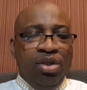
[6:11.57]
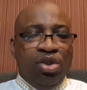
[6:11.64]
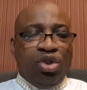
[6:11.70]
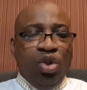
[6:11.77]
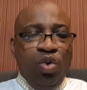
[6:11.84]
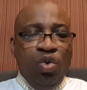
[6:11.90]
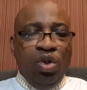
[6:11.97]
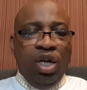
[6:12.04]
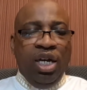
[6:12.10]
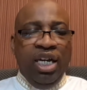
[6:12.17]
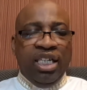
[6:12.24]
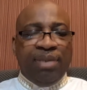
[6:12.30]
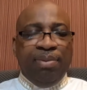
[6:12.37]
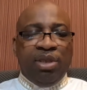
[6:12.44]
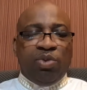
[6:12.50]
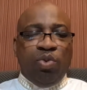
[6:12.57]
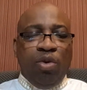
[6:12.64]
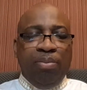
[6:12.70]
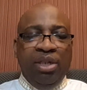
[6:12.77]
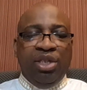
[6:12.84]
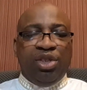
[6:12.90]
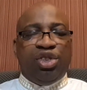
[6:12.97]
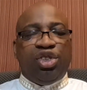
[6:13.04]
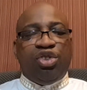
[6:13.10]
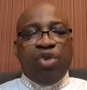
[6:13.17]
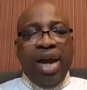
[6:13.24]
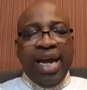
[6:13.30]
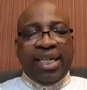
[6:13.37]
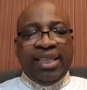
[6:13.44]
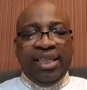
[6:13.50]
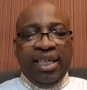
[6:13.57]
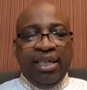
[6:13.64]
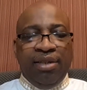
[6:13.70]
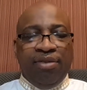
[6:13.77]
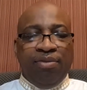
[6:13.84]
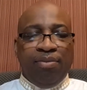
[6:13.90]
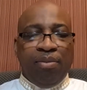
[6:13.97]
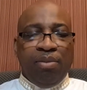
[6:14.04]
Soon husbands will be distracted